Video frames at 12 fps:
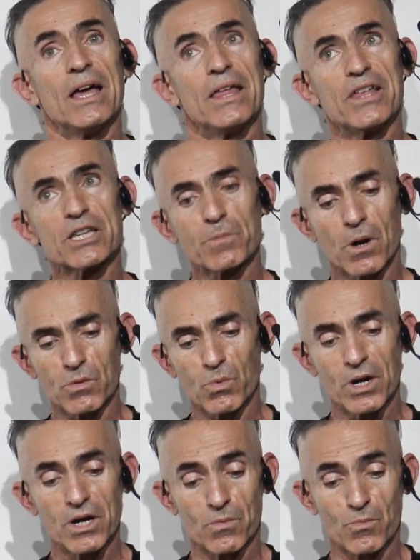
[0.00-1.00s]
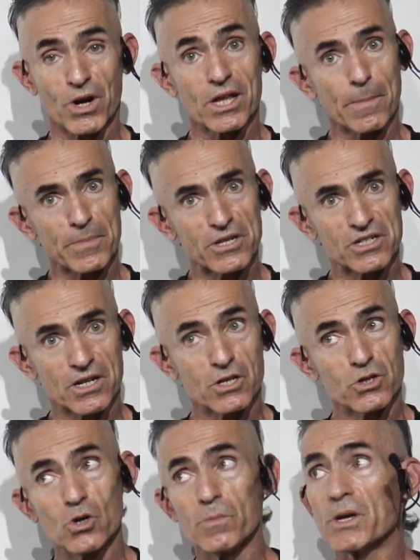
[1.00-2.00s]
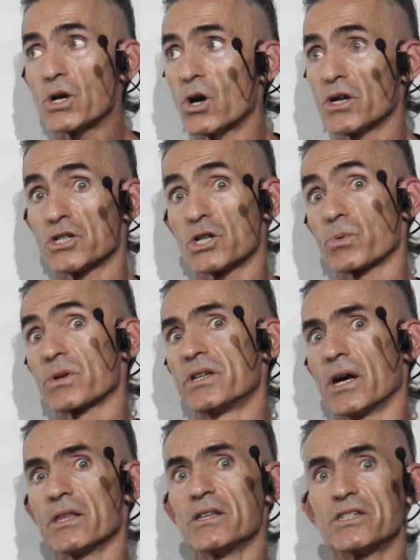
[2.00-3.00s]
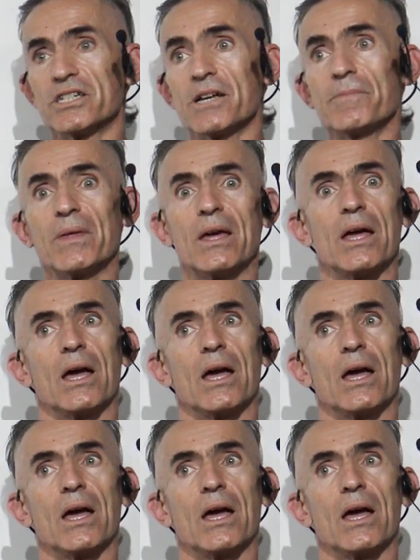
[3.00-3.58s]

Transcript: That's part of why I'm bringing up the study too, because there's redundancy.